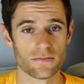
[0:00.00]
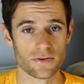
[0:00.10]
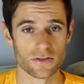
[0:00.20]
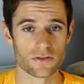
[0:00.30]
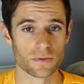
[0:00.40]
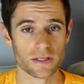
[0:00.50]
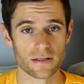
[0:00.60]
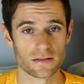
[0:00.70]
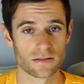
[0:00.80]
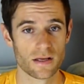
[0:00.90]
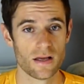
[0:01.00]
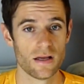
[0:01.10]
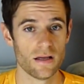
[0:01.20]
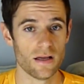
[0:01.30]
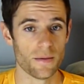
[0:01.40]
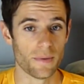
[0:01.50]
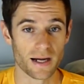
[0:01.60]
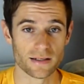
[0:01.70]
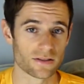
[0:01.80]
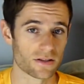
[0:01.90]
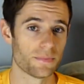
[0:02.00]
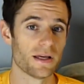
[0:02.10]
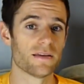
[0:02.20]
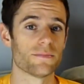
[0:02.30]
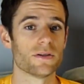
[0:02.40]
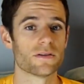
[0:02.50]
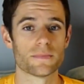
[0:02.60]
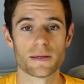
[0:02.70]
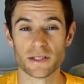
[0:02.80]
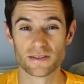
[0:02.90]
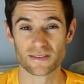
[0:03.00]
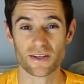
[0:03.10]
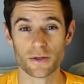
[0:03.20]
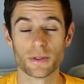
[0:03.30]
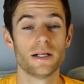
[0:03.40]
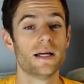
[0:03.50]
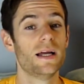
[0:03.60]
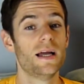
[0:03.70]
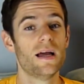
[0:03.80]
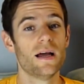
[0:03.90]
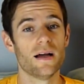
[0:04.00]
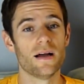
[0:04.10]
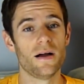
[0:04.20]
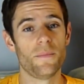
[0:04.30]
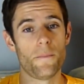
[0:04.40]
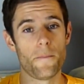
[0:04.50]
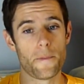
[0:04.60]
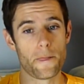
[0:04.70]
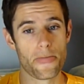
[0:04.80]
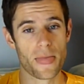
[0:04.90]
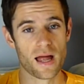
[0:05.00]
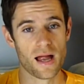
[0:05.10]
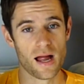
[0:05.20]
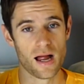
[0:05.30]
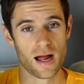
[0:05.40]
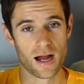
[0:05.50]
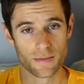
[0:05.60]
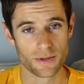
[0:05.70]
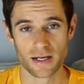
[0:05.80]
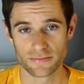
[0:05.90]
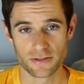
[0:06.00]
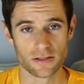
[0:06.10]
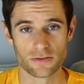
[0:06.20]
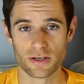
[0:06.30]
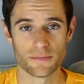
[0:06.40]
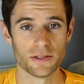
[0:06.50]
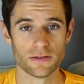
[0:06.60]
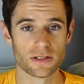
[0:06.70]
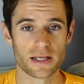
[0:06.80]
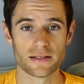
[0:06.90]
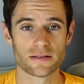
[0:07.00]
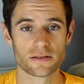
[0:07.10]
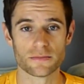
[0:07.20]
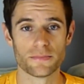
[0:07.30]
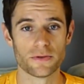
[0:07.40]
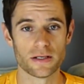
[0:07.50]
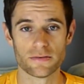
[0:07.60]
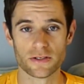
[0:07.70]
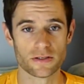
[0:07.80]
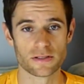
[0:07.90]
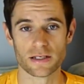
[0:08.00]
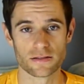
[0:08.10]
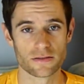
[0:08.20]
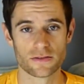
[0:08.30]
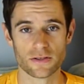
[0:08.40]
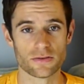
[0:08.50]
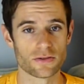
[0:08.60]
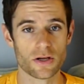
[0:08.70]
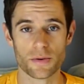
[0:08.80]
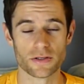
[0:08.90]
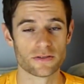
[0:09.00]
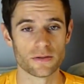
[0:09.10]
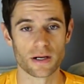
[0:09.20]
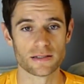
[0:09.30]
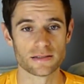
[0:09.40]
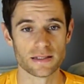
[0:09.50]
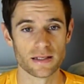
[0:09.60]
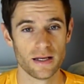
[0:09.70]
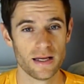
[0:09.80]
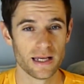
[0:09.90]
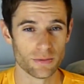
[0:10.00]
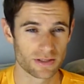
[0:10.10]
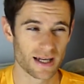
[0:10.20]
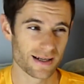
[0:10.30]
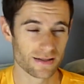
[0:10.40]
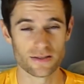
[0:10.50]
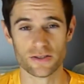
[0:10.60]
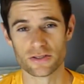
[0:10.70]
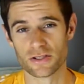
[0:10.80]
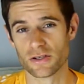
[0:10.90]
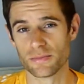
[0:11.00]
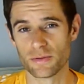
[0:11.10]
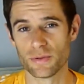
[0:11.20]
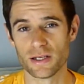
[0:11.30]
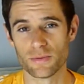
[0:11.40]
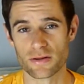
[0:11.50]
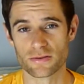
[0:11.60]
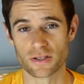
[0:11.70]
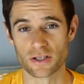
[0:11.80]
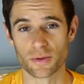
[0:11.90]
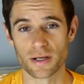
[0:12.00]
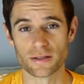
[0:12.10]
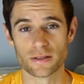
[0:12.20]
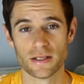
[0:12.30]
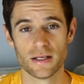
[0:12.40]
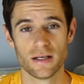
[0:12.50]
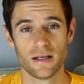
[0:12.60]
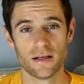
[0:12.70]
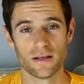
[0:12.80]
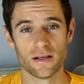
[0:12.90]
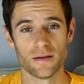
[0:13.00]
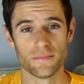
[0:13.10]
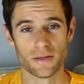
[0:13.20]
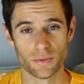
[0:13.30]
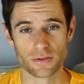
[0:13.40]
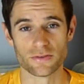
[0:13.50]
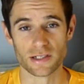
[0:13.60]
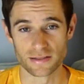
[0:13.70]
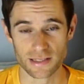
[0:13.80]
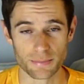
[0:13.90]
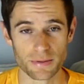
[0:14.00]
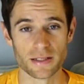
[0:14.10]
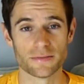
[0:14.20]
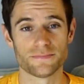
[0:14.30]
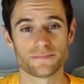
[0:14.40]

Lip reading: future weeks. Ice on the pavements, maybe snow. I am going to have to use treadmills, I guess, at some point if it does get too snowy or too icy. It was kind of touch and go midweek whether I was going to go out. It was really slippy.